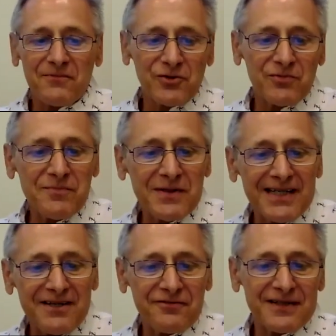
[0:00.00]
What we
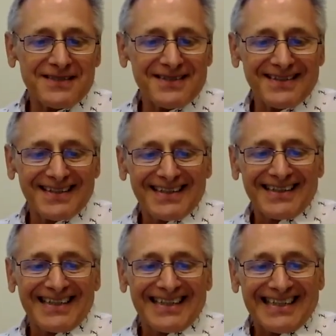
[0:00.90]
believe is
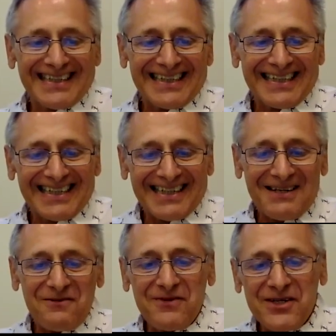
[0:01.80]

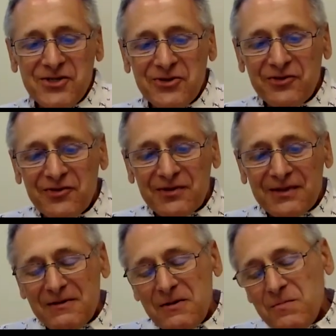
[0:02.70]
we should
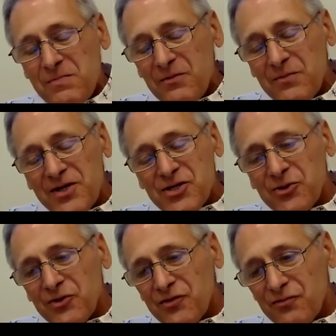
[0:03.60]
we
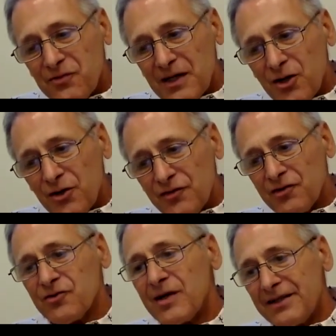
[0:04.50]
should
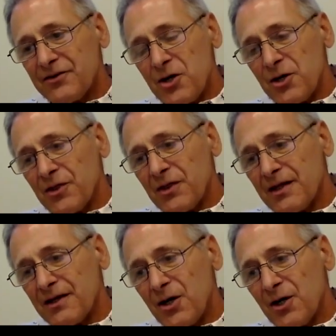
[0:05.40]
concentrate
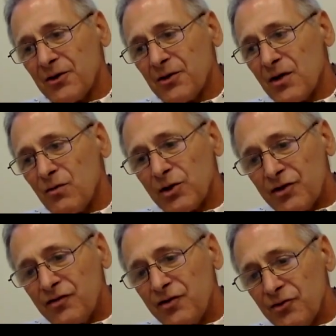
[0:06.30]
on on
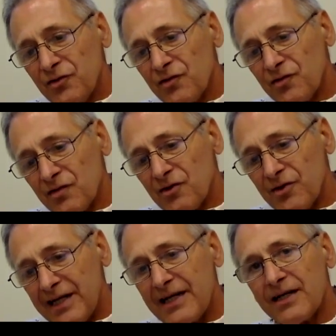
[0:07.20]
what the students
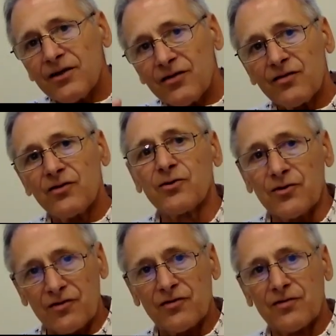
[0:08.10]
really understood.